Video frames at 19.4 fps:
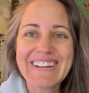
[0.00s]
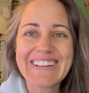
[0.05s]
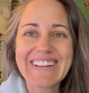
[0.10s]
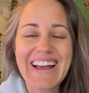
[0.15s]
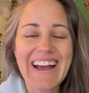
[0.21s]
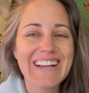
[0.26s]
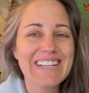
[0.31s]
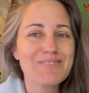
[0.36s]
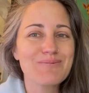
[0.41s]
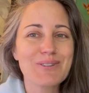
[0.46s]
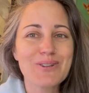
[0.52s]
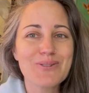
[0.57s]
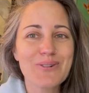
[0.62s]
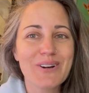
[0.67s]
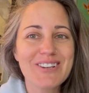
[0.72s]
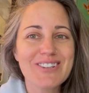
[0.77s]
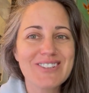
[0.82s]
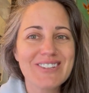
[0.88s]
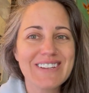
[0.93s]
Ask me a
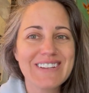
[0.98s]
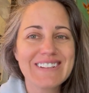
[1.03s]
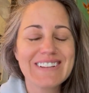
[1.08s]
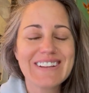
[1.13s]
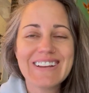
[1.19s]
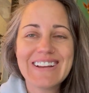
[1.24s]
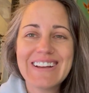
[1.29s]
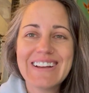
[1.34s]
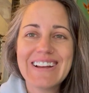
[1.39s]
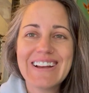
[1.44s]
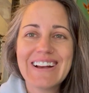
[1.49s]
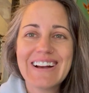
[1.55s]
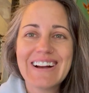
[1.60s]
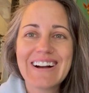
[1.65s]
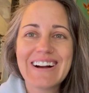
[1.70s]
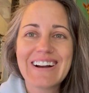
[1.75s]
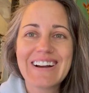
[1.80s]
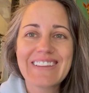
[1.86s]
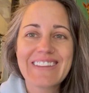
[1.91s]
question.
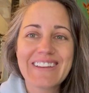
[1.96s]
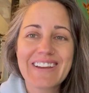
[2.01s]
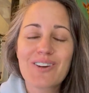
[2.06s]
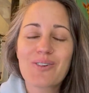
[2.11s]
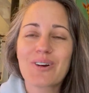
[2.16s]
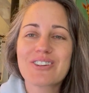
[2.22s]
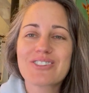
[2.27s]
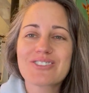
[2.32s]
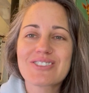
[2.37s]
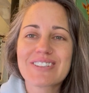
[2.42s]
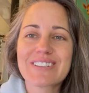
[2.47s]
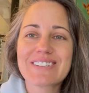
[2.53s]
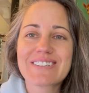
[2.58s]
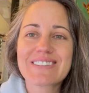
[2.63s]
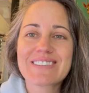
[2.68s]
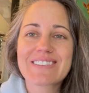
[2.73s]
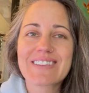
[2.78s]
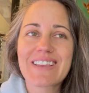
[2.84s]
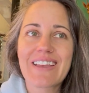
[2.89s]
I like
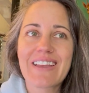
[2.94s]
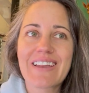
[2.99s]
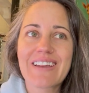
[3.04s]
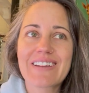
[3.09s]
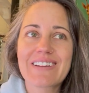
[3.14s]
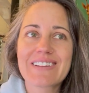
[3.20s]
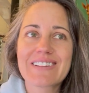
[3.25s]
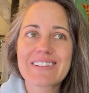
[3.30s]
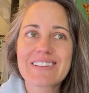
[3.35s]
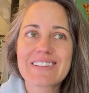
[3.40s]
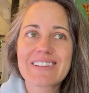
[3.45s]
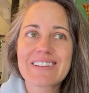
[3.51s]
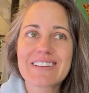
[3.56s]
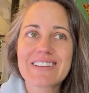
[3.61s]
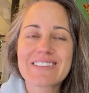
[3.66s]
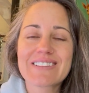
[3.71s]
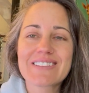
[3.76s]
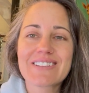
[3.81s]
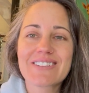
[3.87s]
questions. And
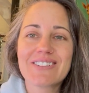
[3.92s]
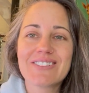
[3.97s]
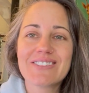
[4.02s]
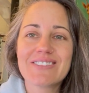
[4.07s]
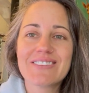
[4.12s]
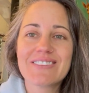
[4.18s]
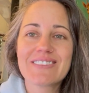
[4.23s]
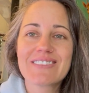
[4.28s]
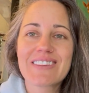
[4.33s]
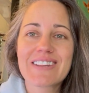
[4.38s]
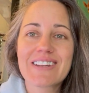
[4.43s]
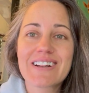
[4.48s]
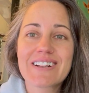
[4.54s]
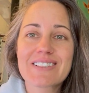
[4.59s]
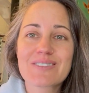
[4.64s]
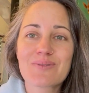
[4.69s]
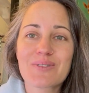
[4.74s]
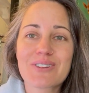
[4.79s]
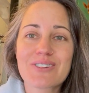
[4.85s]
until the
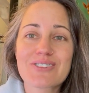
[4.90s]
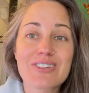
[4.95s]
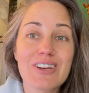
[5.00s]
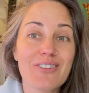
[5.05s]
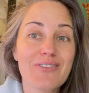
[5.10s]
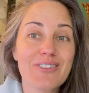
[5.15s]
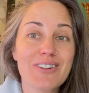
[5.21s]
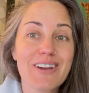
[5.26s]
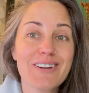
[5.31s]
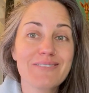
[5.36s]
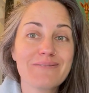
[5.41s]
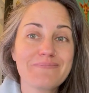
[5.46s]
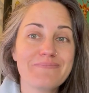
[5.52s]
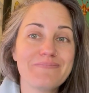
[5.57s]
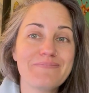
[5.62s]
next one, ciao for now.